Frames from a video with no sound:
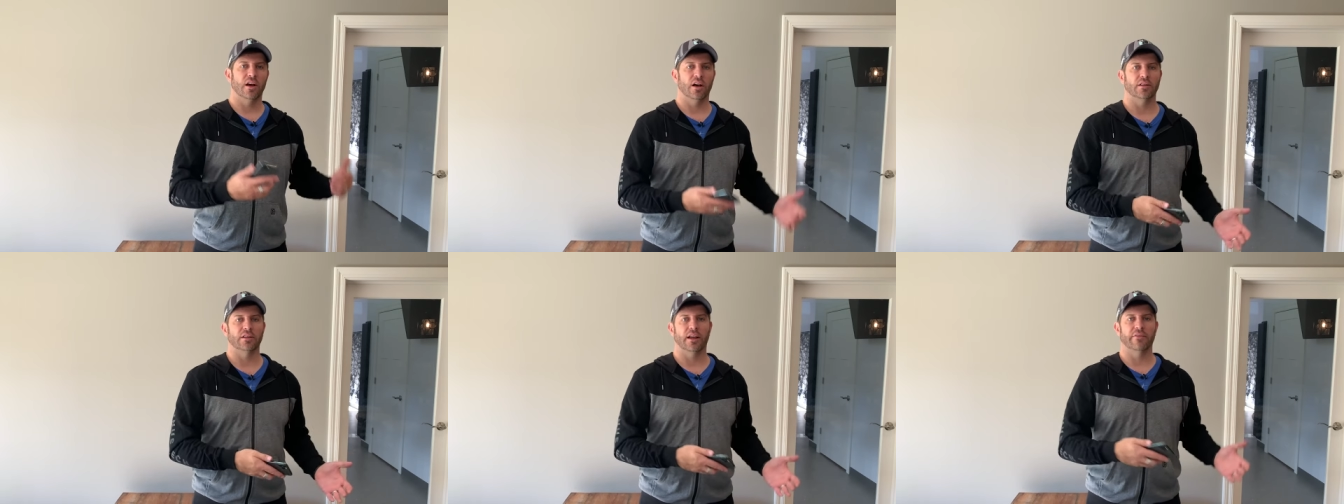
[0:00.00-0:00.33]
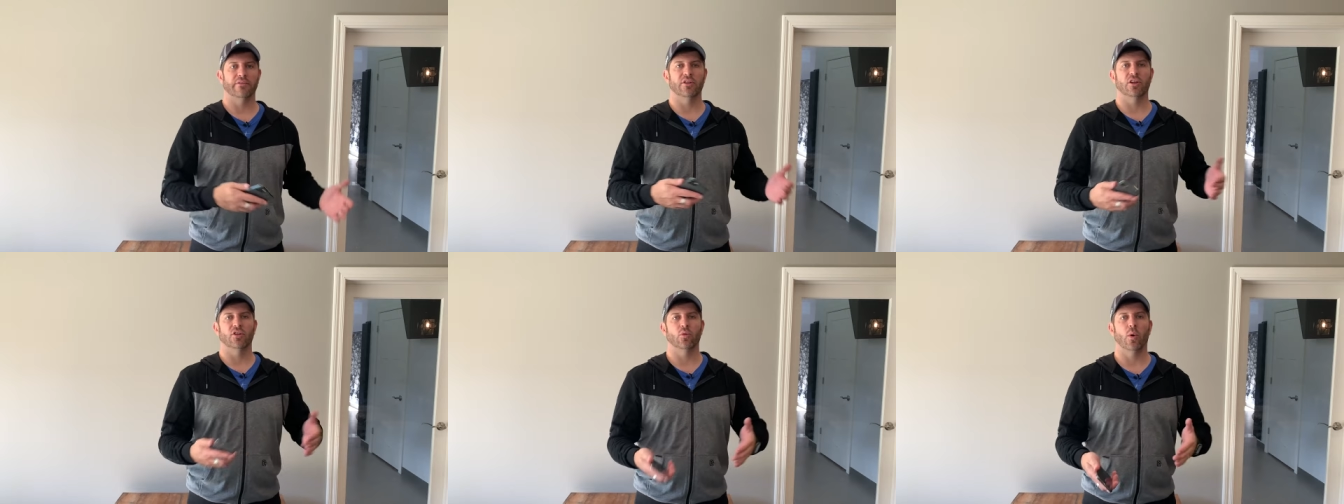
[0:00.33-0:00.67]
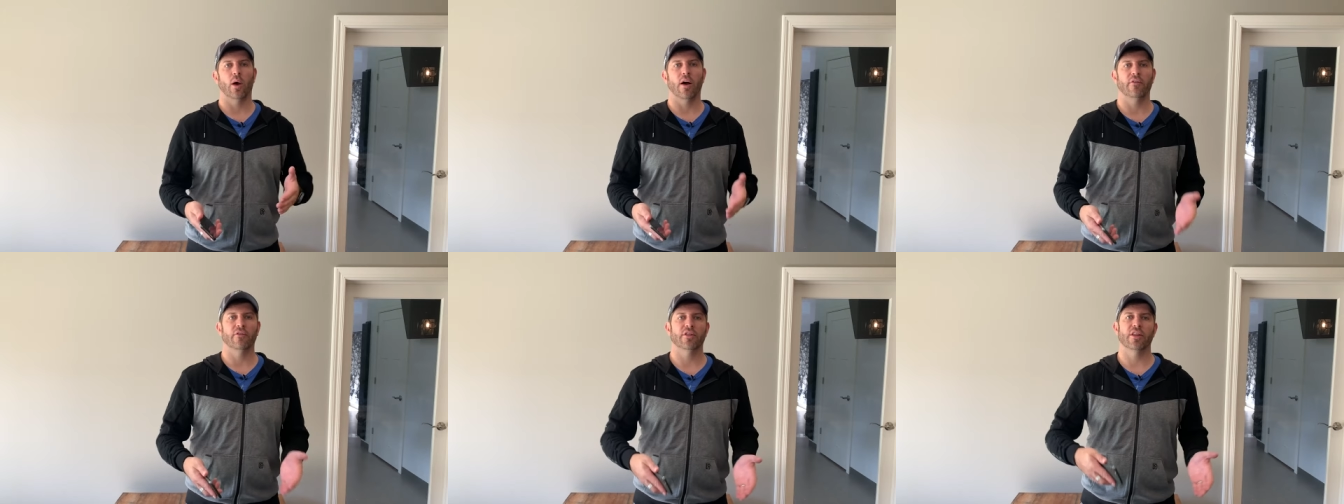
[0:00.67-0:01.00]
11 to
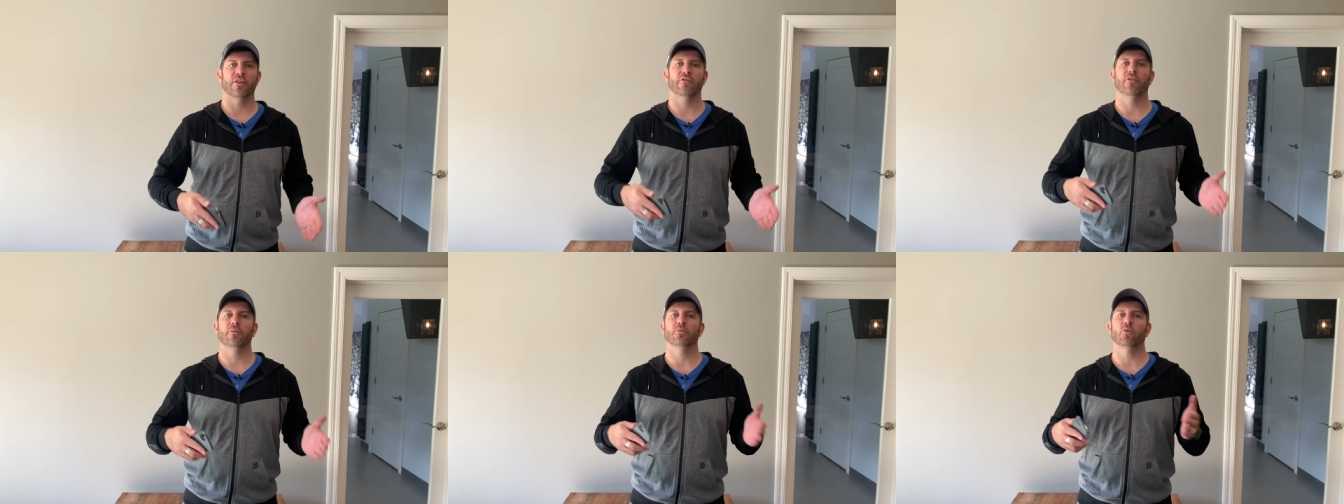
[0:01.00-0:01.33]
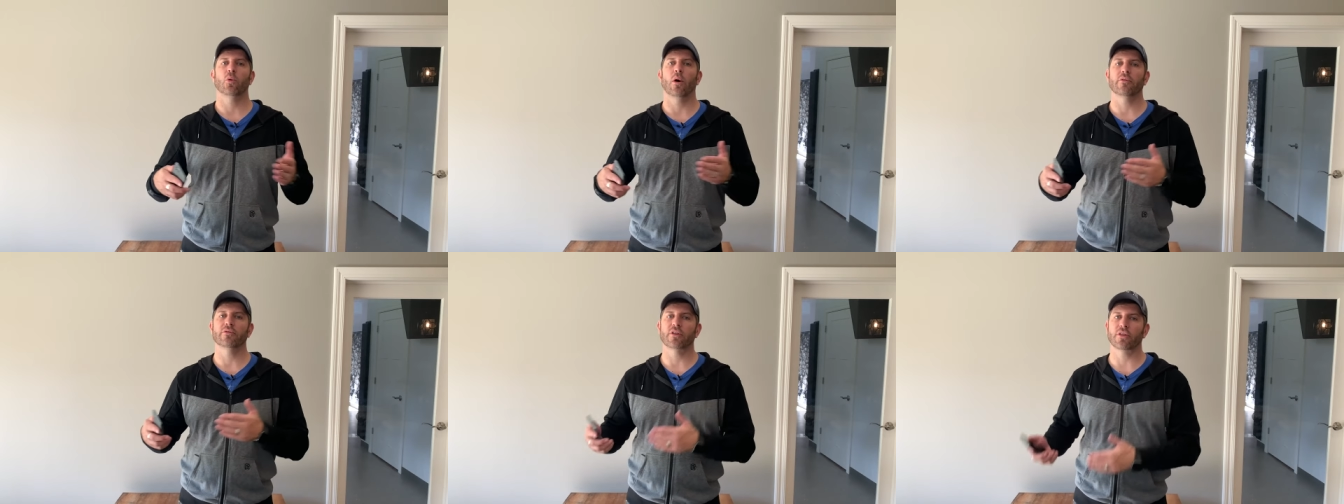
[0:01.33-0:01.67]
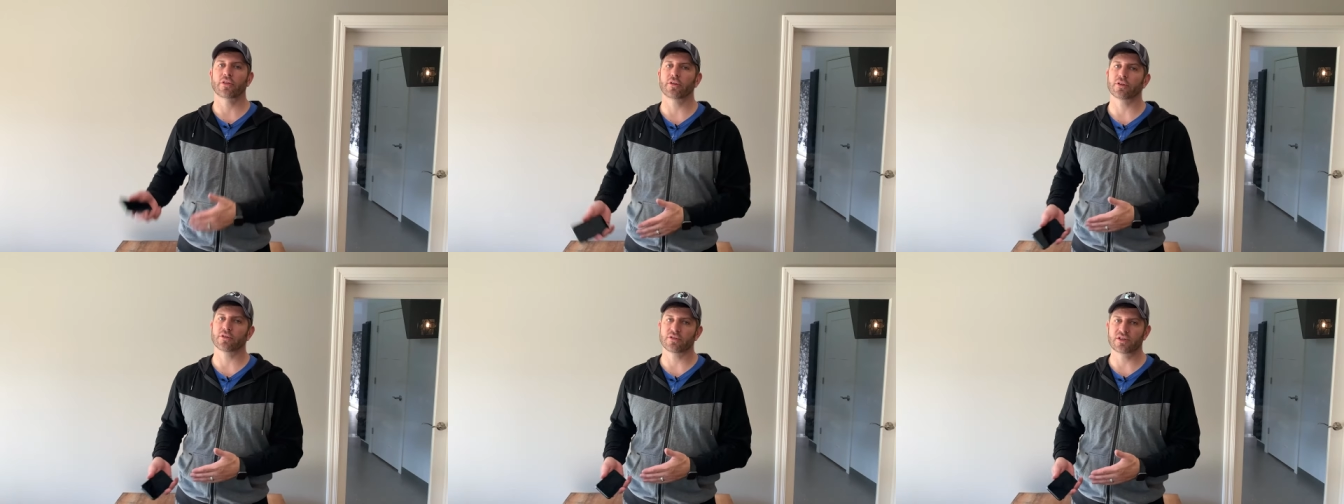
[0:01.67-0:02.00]
12 and then from 12 to
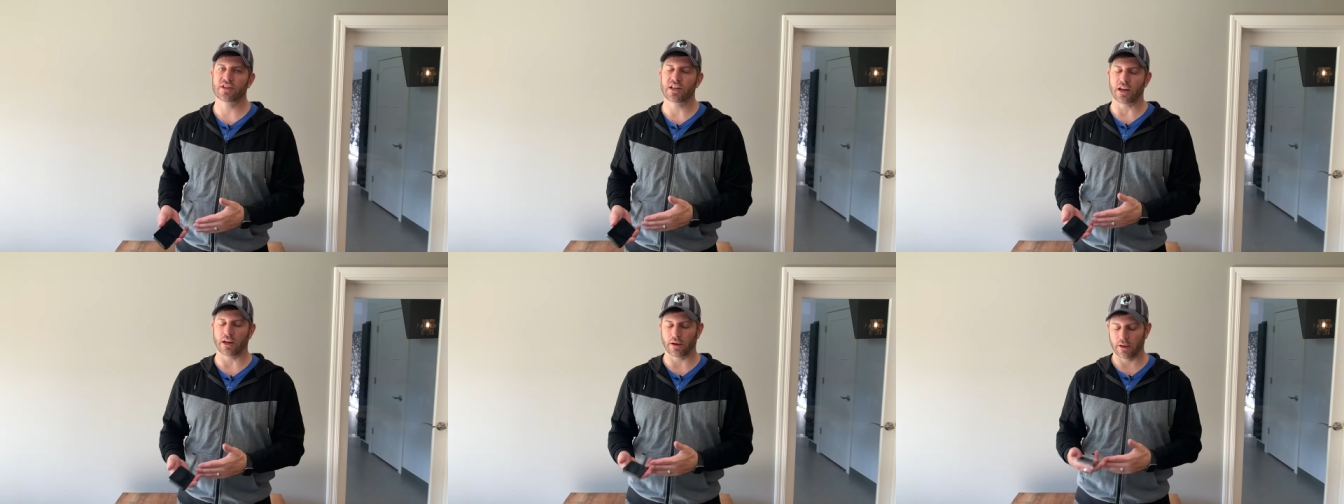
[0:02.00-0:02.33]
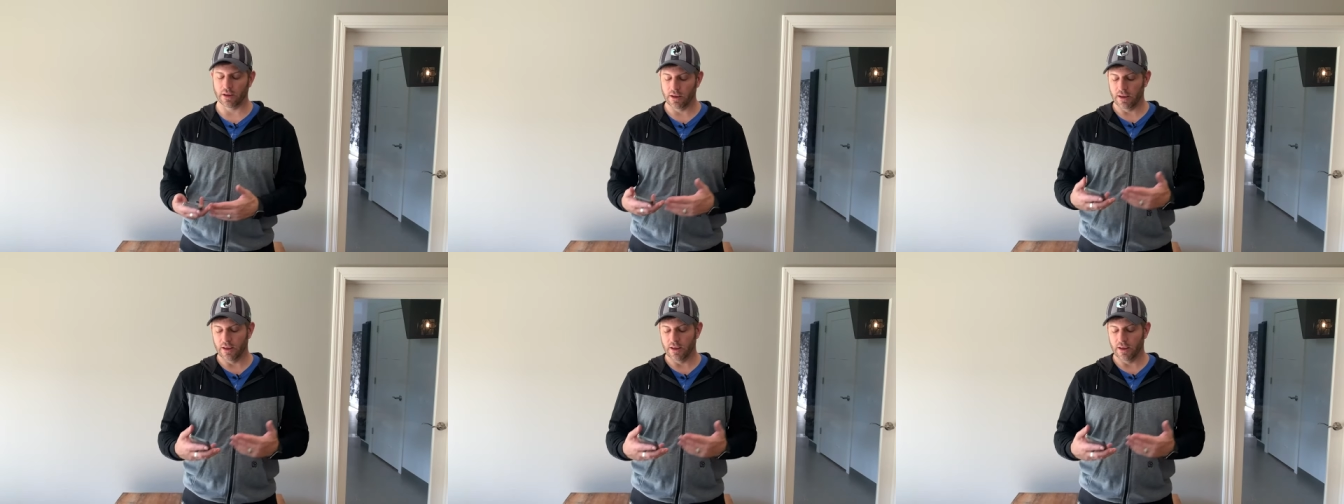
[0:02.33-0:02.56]
13.